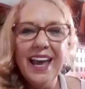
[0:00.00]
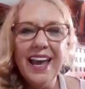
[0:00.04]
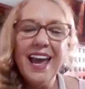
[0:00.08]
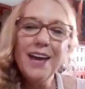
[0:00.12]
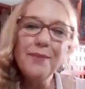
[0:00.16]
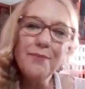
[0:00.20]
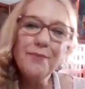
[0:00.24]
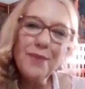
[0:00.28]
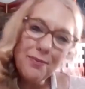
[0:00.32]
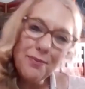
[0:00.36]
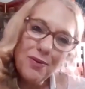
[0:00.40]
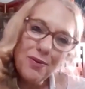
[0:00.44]

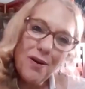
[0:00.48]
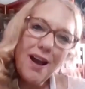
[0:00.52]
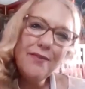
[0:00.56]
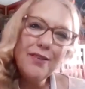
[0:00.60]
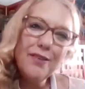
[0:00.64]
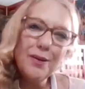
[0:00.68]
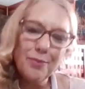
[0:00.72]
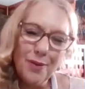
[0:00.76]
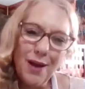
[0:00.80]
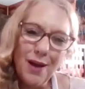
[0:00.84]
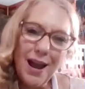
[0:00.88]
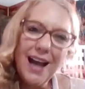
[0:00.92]
And my
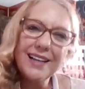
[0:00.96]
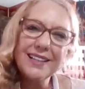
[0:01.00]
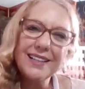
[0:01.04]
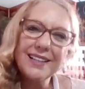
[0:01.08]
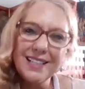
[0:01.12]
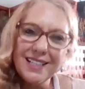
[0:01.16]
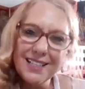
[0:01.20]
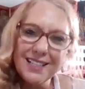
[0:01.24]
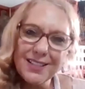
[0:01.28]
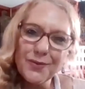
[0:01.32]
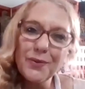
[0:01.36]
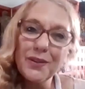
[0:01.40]
private
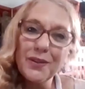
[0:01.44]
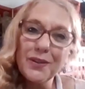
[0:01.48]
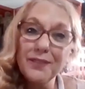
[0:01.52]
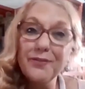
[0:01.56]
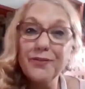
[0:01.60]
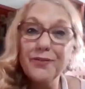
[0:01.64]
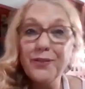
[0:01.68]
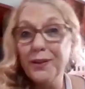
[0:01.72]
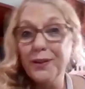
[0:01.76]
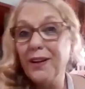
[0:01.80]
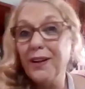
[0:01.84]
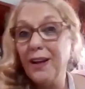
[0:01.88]
practice really
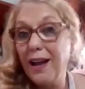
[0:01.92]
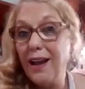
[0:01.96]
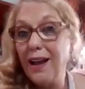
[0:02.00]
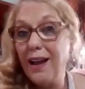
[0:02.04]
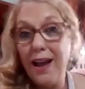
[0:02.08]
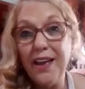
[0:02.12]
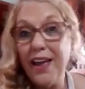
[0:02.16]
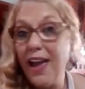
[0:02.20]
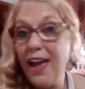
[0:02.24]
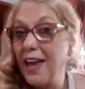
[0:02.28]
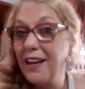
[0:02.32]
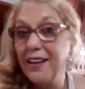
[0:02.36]
I
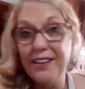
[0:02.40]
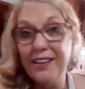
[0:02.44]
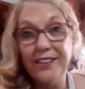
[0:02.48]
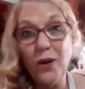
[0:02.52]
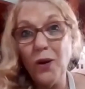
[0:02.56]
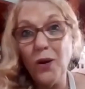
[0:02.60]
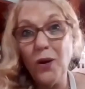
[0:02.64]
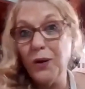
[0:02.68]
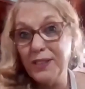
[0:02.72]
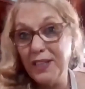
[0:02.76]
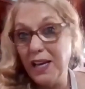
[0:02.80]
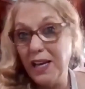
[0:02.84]
had it the
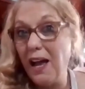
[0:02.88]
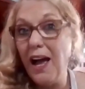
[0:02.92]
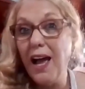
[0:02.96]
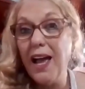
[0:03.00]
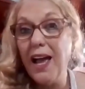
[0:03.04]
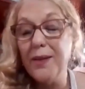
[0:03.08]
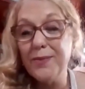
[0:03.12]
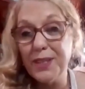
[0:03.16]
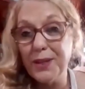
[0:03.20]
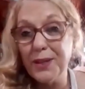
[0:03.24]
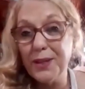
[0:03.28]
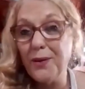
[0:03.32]
whole time.
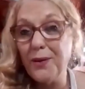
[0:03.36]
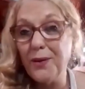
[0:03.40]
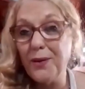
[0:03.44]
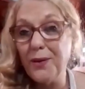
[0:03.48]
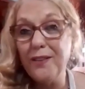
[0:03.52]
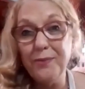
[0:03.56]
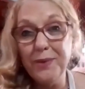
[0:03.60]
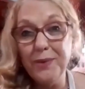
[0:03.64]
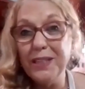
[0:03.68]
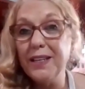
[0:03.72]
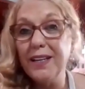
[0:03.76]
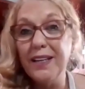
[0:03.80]
So
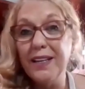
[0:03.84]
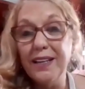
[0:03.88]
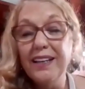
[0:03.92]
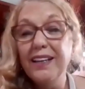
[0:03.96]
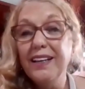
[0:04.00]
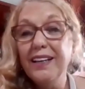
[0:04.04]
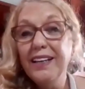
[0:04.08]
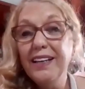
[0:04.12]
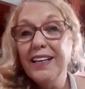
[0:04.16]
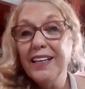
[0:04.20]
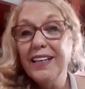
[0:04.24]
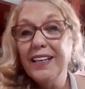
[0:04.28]
I've been a,
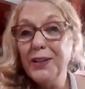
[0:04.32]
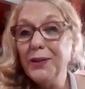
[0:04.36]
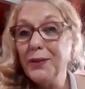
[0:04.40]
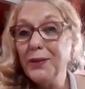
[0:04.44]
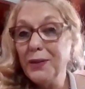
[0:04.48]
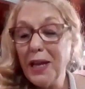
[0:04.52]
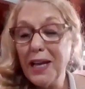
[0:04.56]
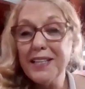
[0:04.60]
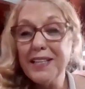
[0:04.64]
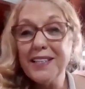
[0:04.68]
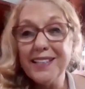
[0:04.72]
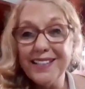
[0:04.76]

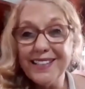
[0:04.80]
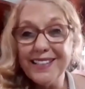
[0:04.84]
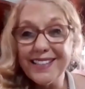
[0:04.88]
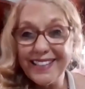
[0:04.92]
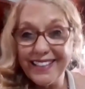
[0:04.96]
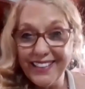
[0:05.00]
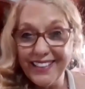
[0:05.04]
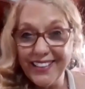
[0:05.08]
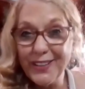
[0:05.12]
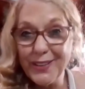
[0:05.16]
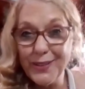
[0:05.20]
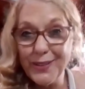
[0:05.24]
licensed
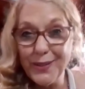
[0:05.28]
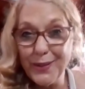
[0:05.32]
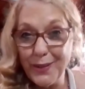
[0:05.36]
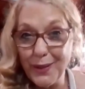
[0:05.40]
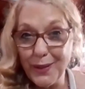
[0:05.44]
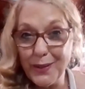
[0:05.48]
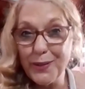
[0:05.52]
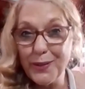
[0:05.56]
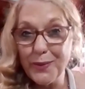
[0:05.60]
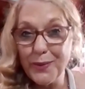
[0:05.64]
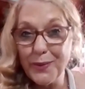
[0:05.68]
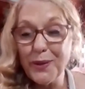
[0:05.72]
clinical
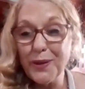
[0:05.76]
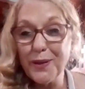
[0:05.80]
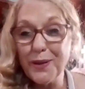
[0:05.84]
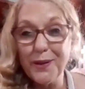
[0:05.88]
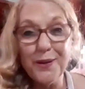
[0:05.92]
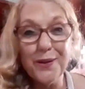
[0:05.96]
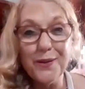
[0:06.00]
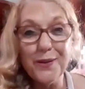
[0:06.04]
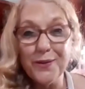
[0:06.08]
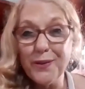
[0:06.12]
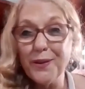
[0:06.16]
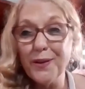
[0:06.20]
social
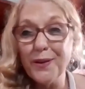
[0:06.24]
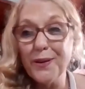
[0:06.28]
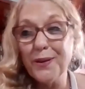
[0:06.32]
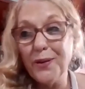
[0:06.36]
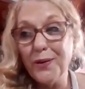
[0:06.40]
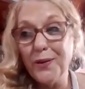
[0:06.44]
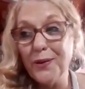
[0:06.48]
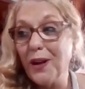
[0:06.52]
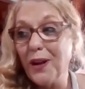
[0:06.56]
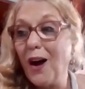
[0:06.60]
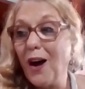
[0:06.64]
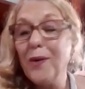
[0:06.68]
worker for
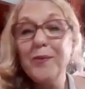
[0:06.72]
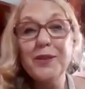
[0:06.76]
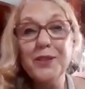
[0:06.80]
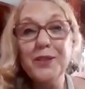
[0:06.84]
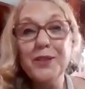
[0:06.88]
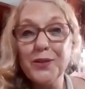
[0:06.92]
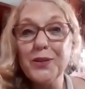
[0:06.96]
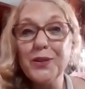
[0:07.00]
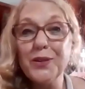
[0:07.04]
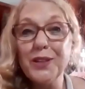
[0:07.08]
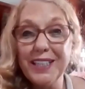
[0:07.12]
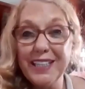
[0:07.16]
going almost
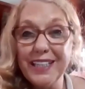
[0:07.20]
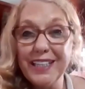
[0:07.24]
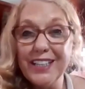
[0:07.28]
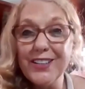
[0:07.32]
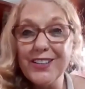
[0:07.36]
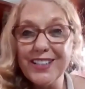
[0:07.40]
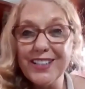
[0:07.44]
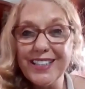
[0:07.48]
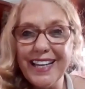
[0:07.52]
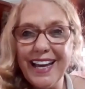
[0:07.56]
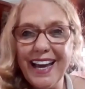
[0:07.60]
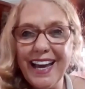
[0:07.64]
30
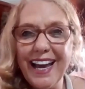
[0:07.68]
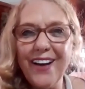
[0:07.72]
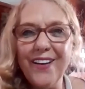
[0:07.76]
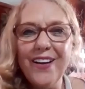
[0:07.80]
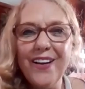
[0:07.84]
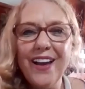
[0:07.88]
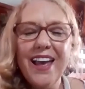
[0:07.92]
years now.